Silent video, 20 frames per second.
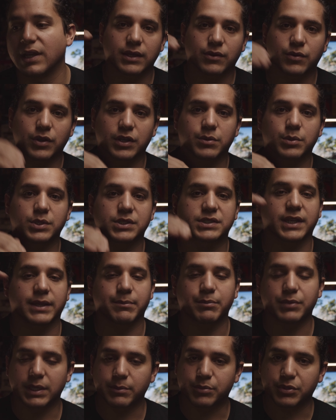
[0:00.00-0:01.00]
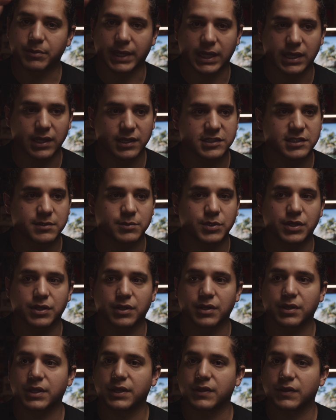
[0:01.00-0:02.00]
QuickBooks, I input my
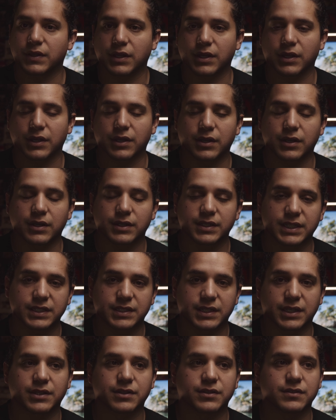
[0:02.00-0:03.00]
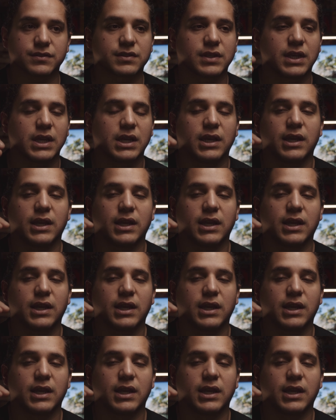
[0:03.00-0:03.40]
customer, their details,